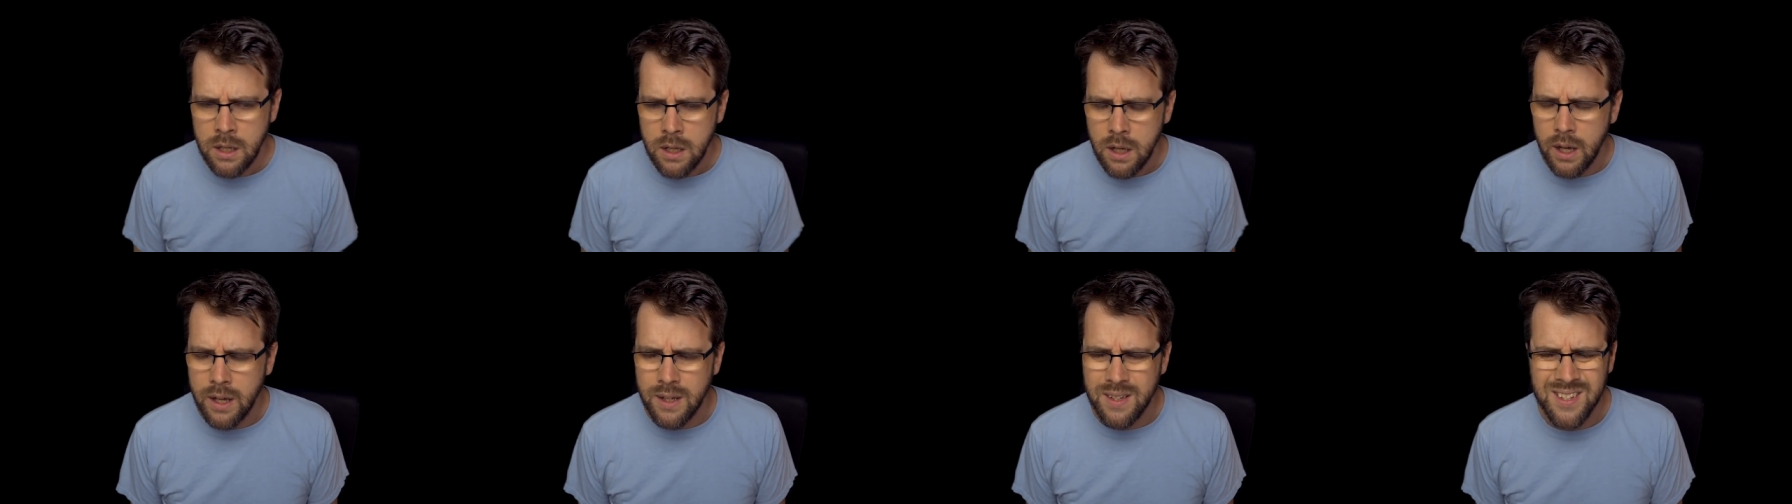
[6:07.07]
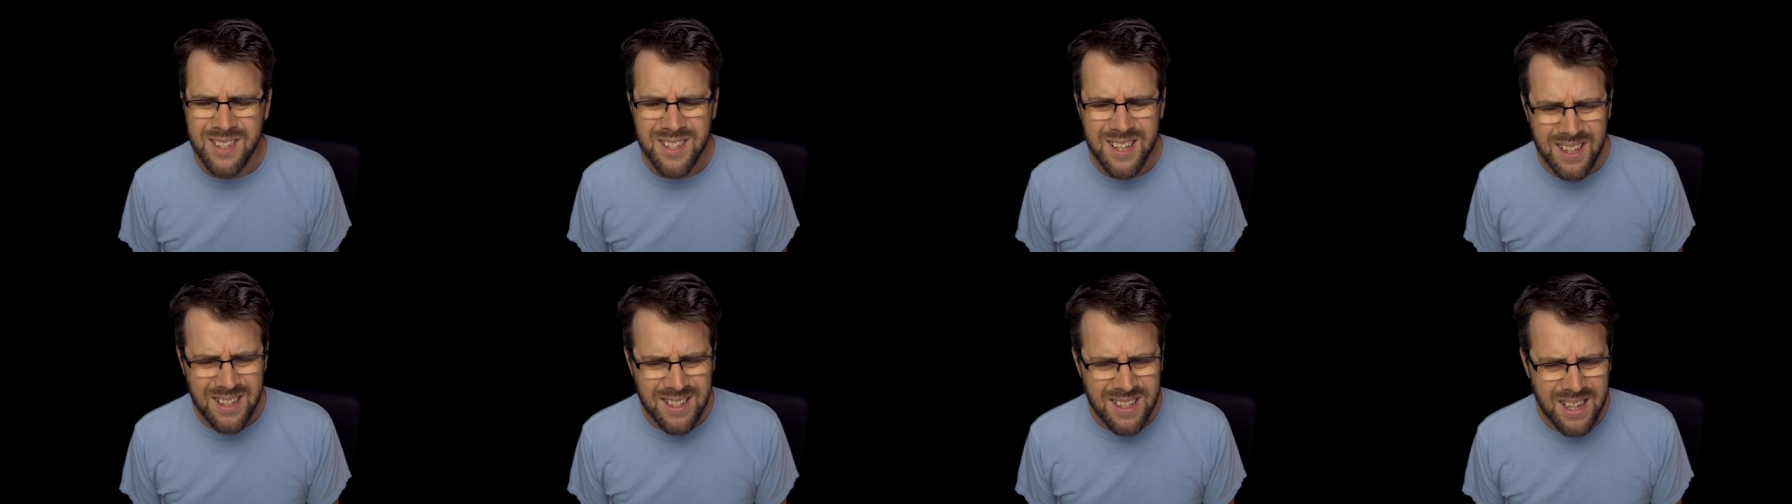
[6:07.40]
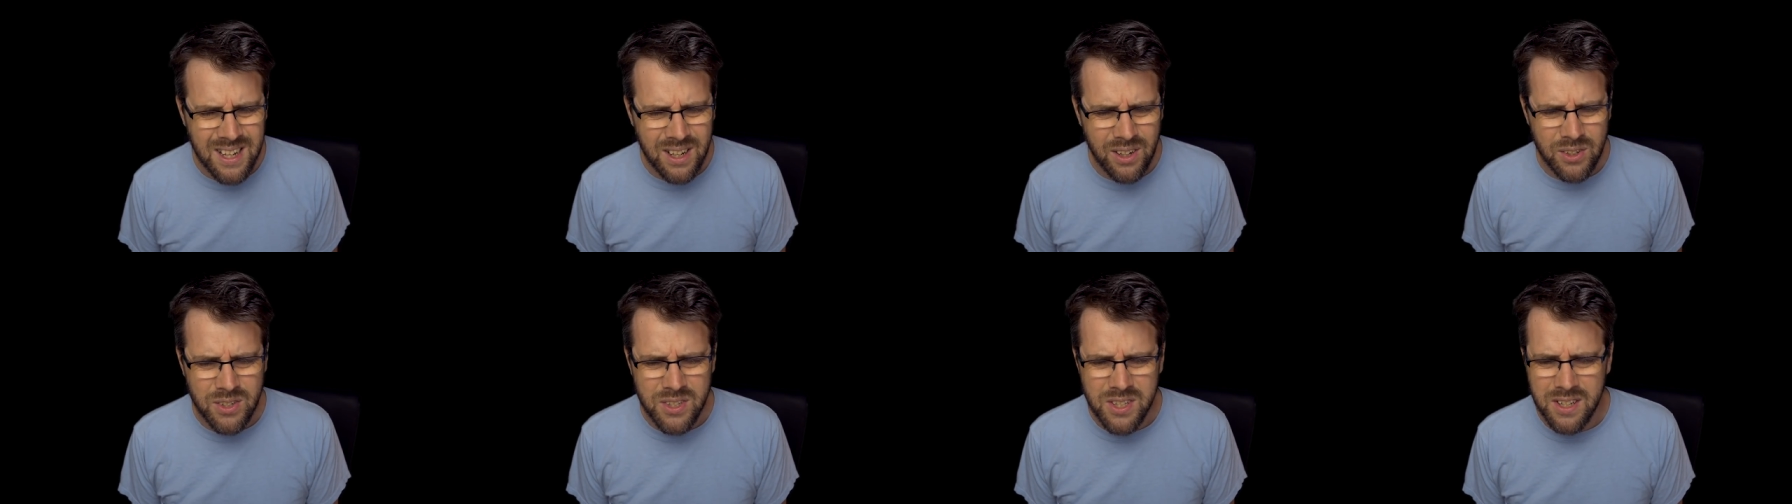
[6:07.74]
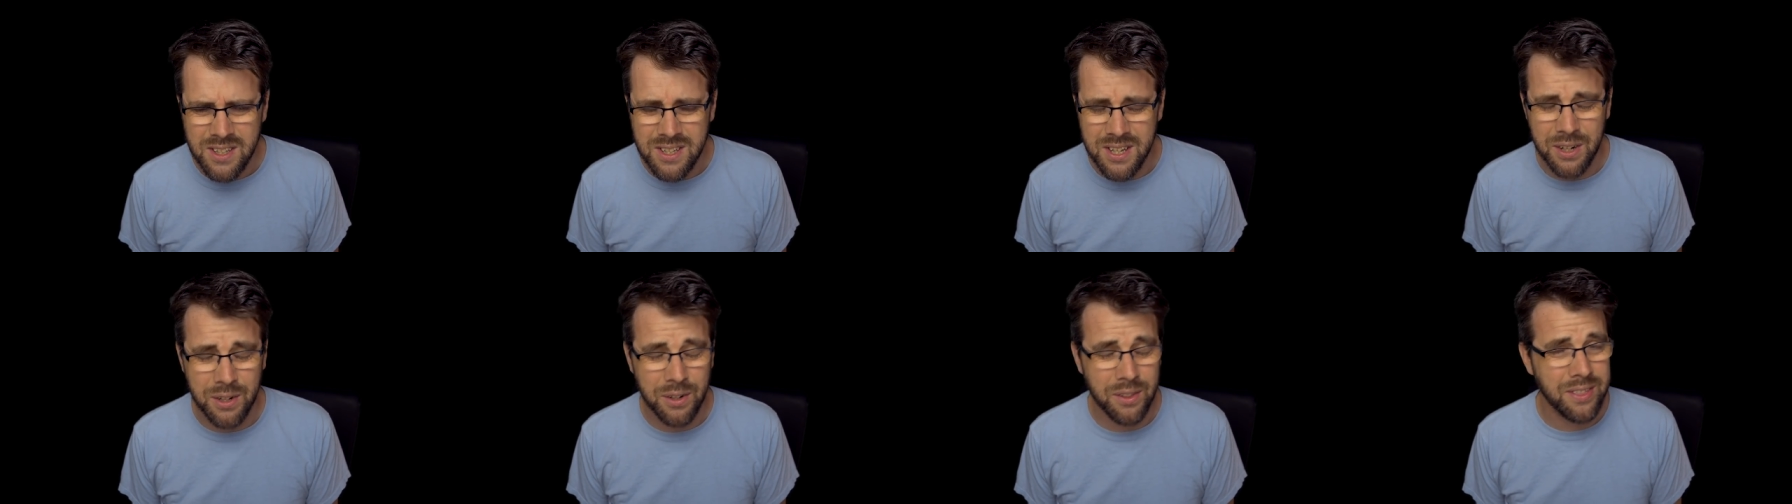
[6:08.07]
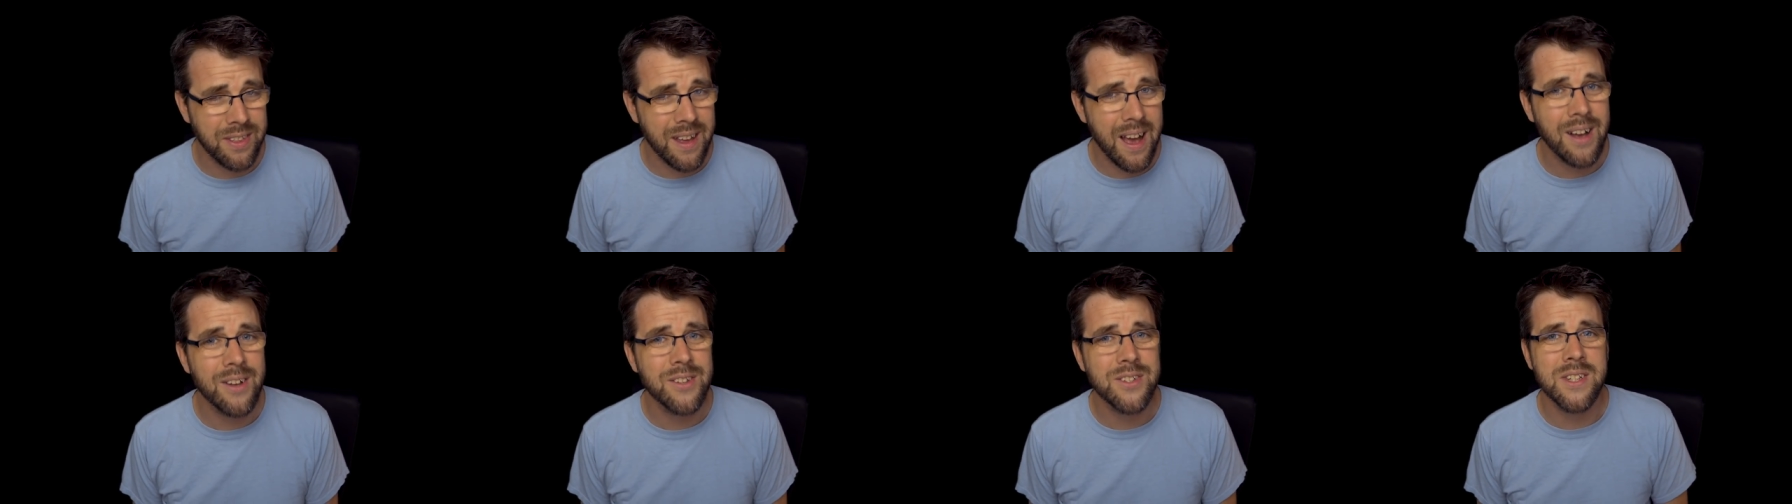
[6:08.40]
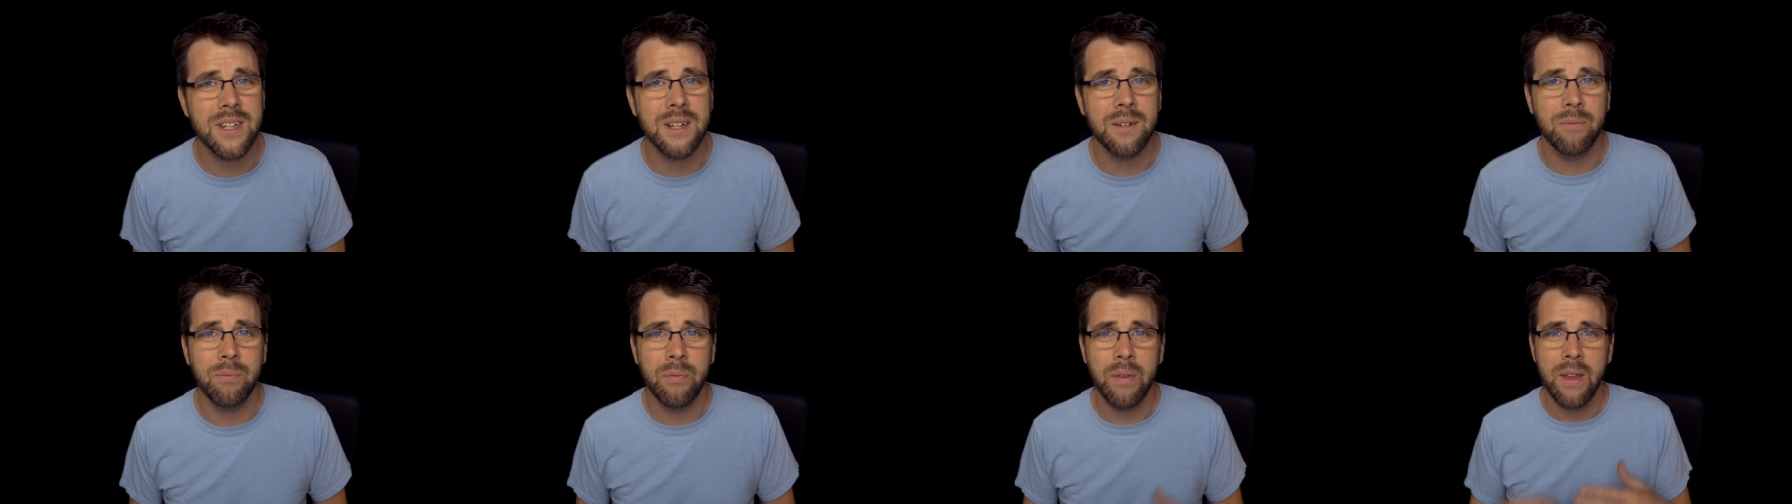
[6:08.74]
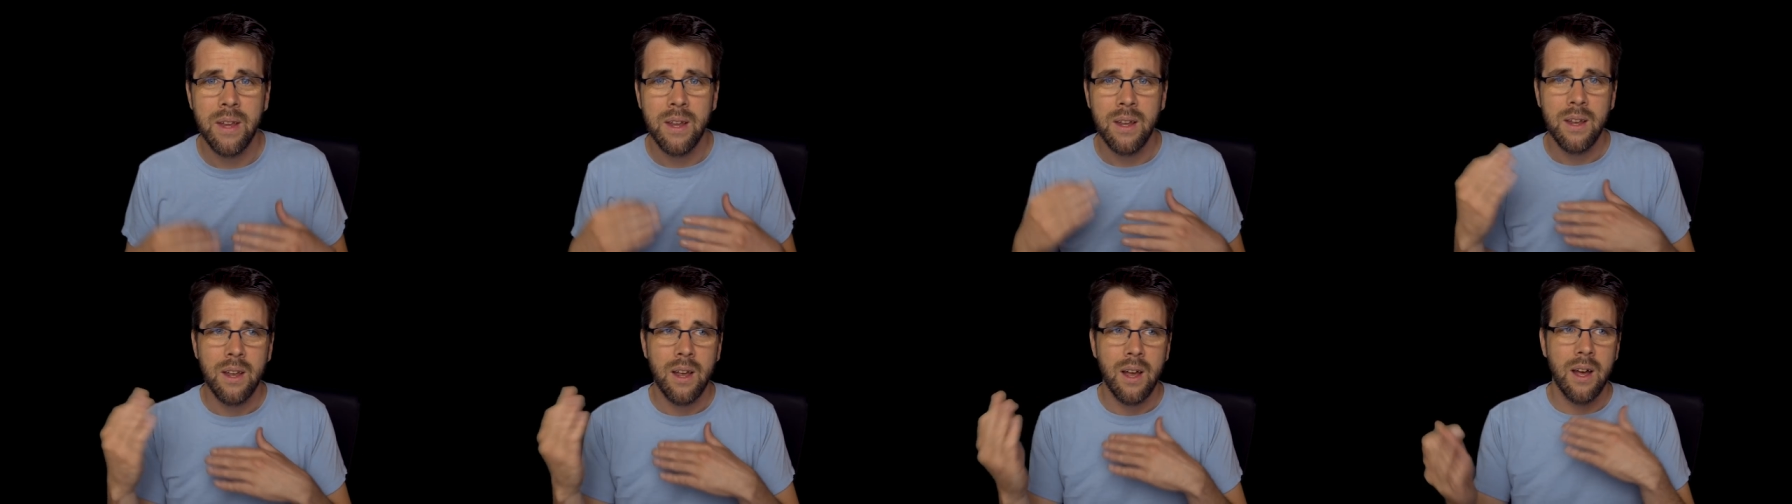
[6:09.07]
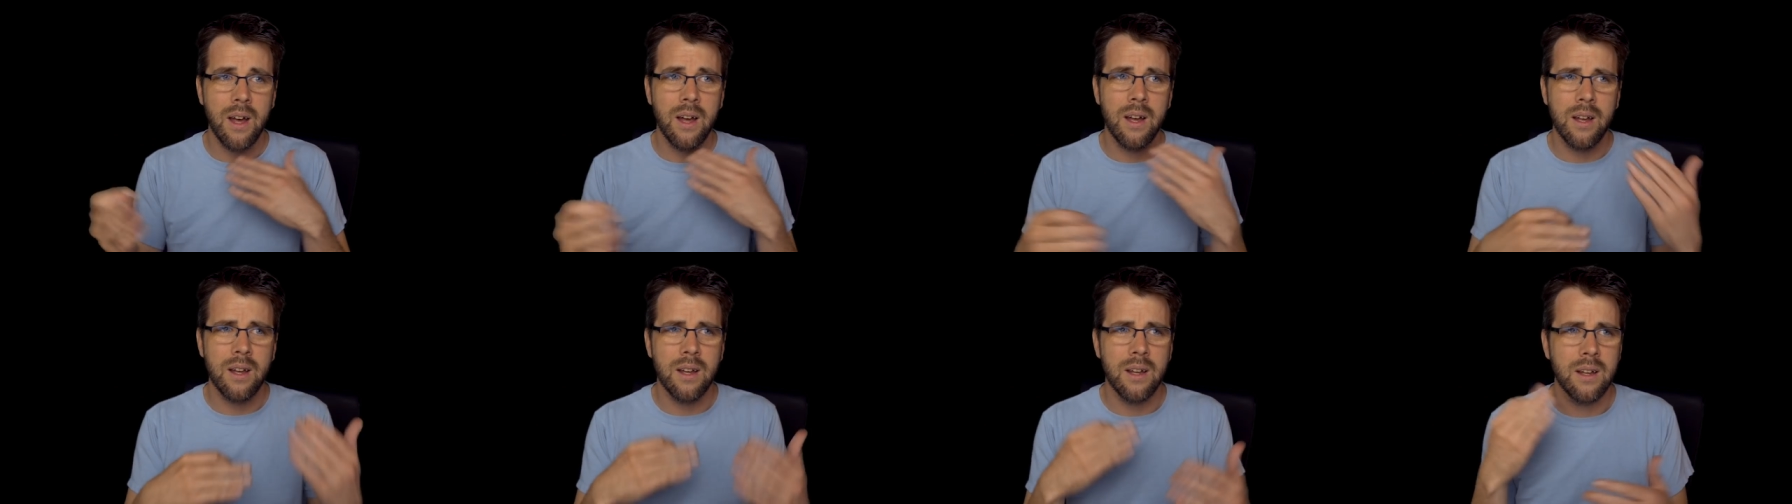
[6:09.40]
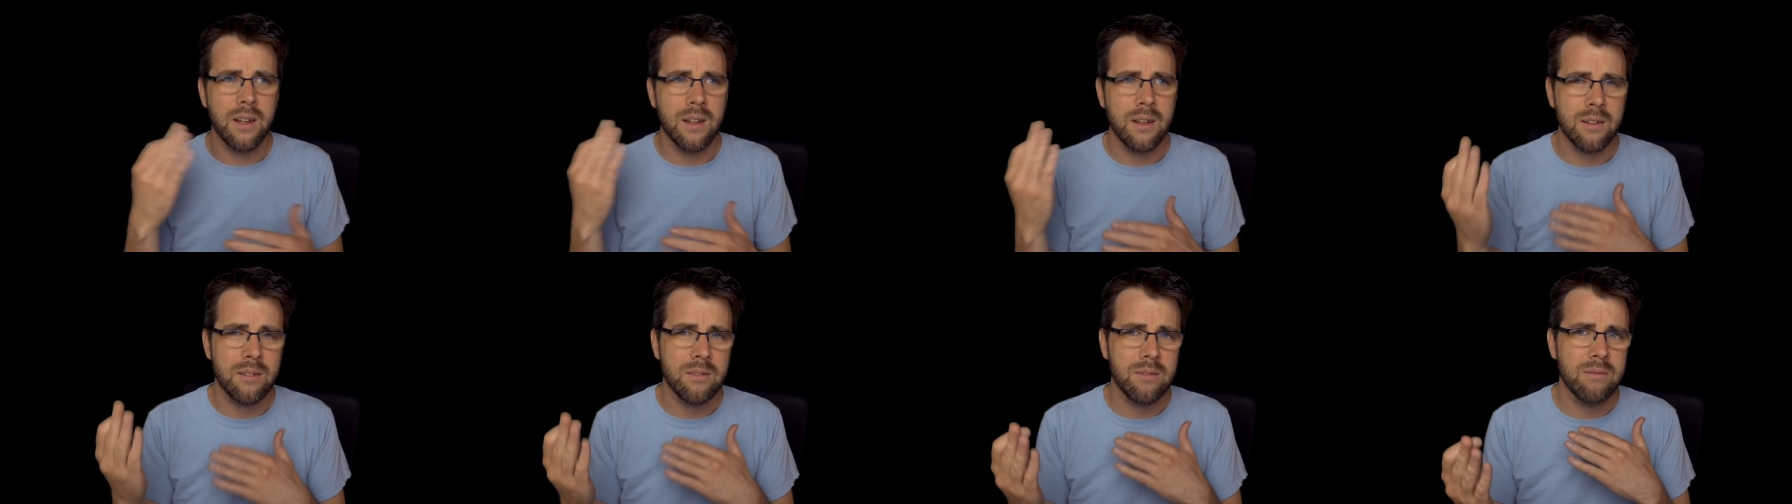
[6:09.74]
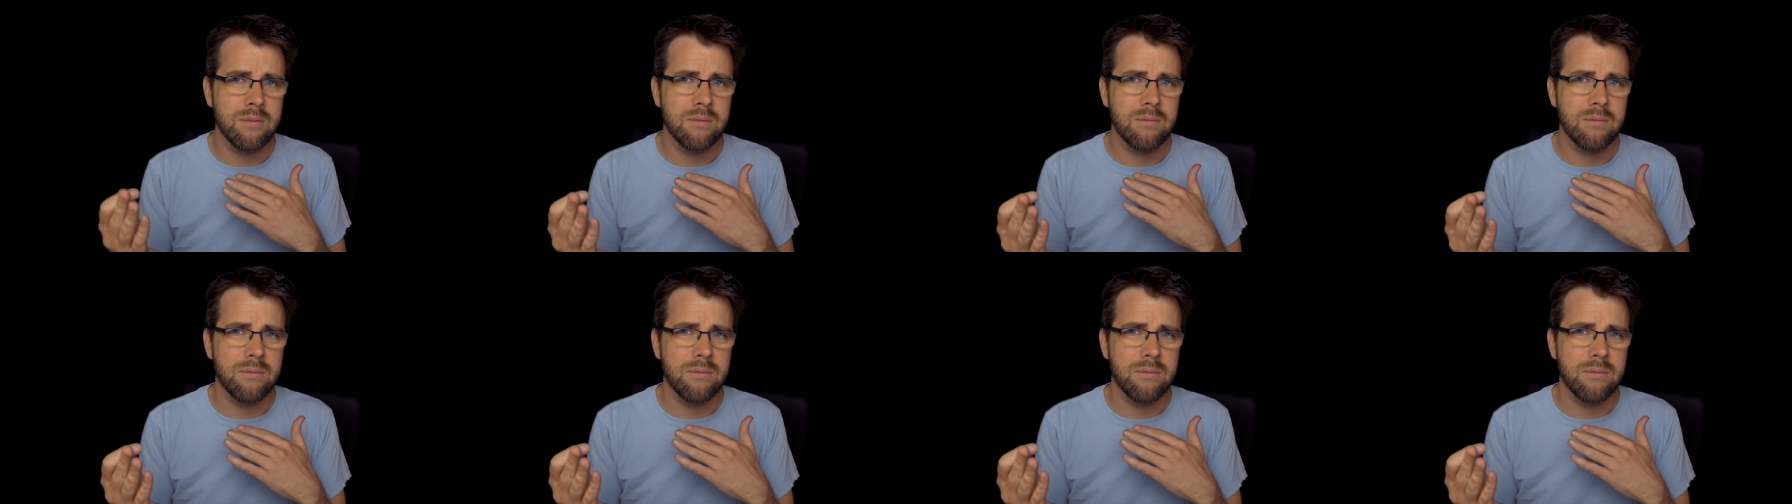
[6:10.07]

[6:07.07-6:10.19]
uh, 60 or 600,000 uh,